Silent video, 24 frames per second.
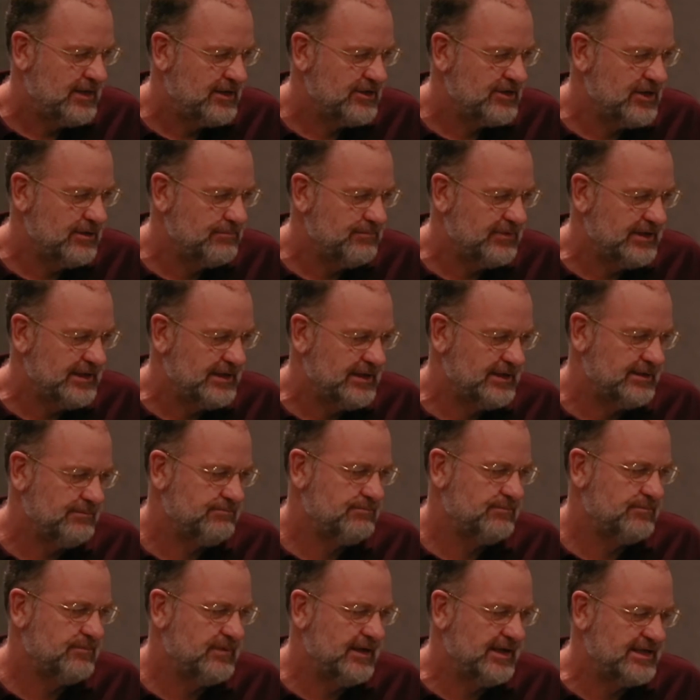can be
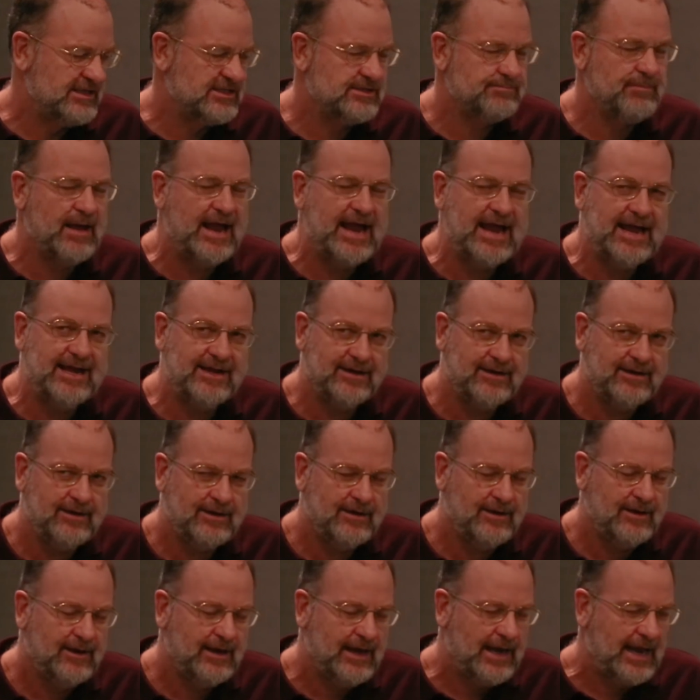expanded
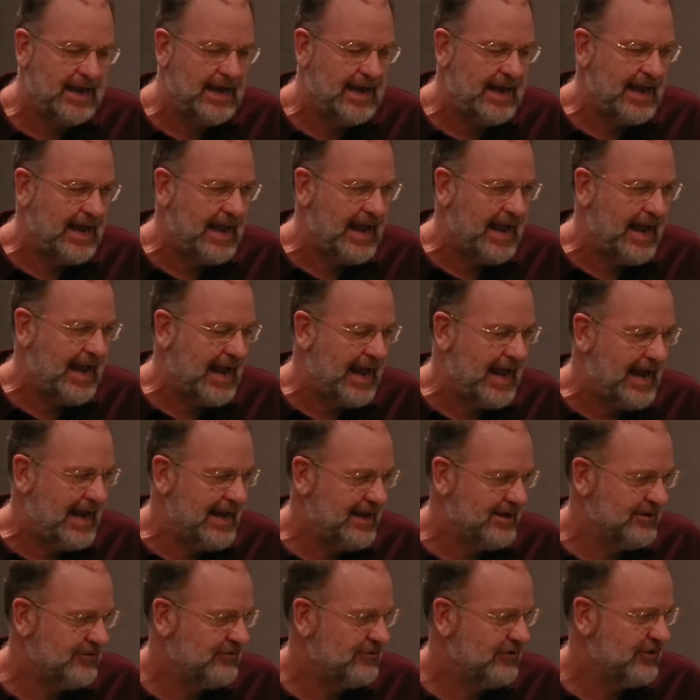
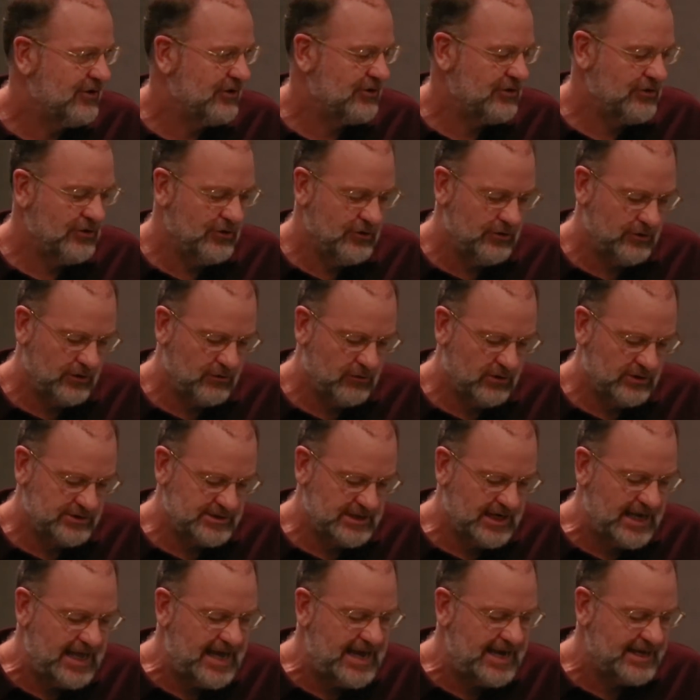and occur across
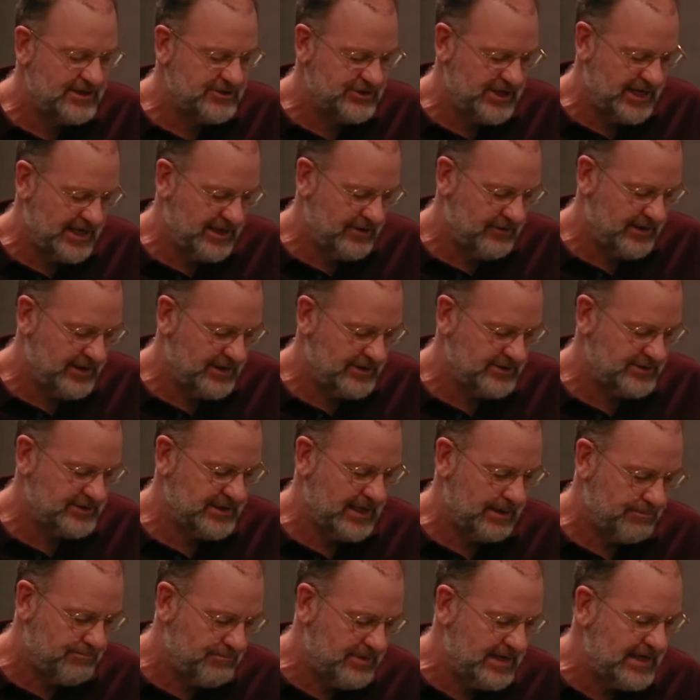large areas,
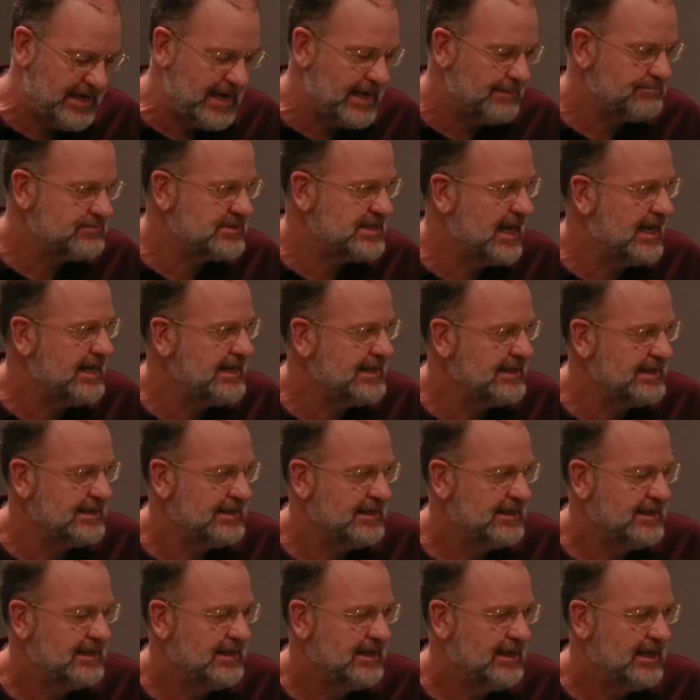get big uptake,
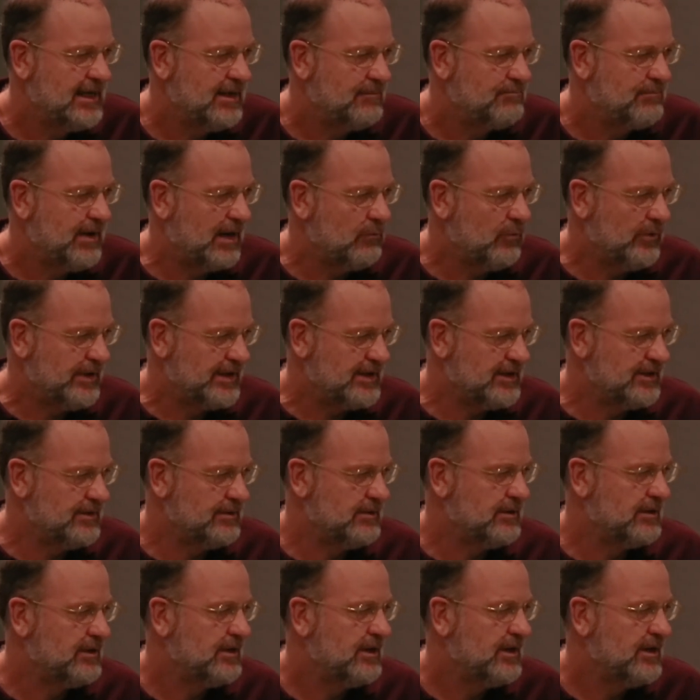but we
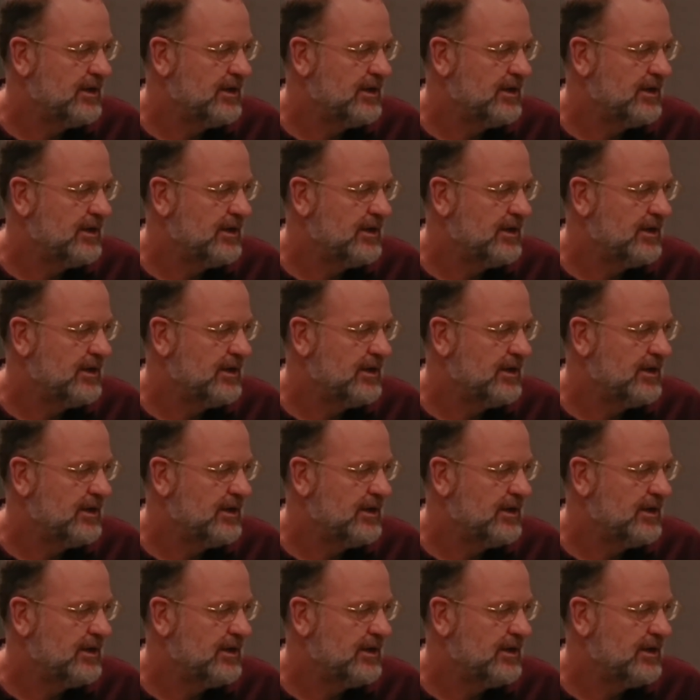can